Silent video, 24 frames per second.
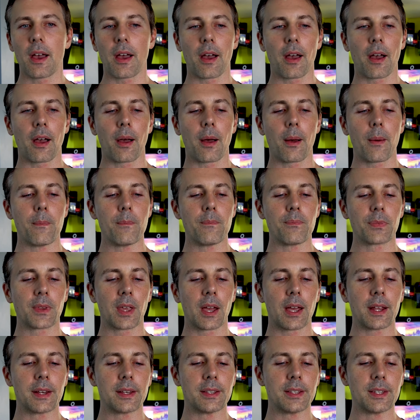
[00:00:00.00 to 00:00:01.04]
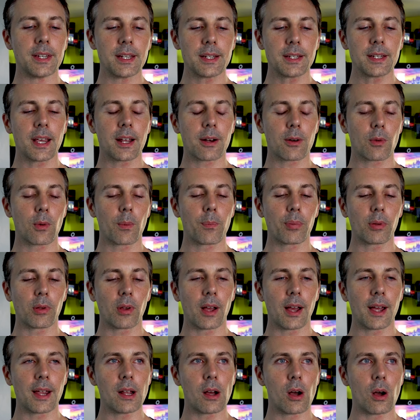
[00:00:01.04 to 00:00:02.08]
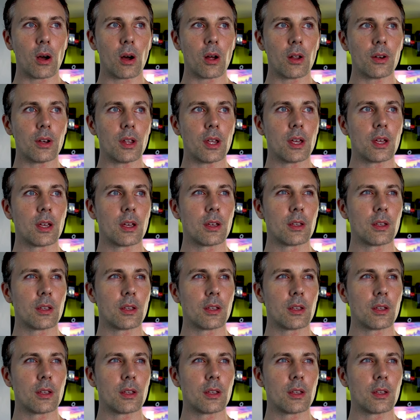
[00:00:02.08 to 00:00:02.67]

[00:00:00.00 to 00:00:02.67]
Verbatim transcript: Um, I did get a reply on